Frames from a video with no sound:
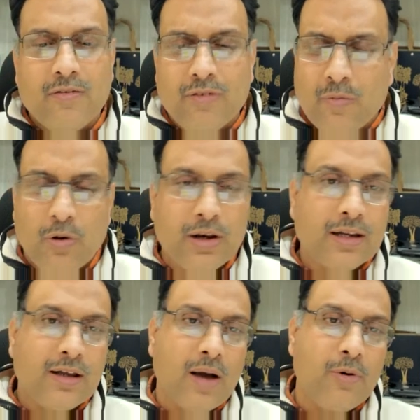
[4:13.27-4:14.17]

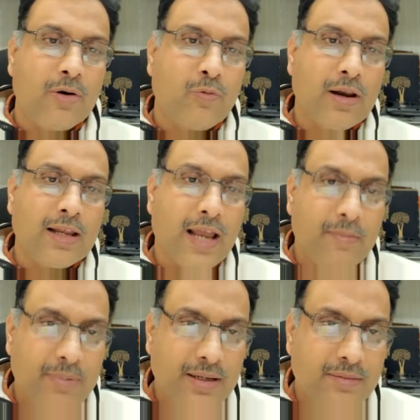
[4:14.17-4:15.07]
from about 1
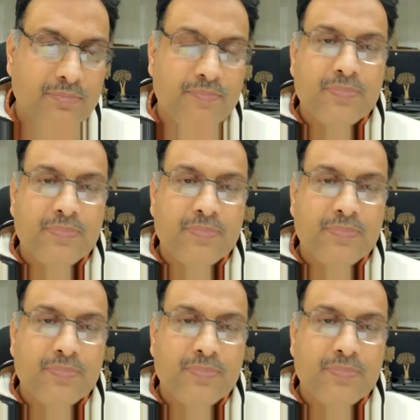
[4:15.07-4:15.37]
kb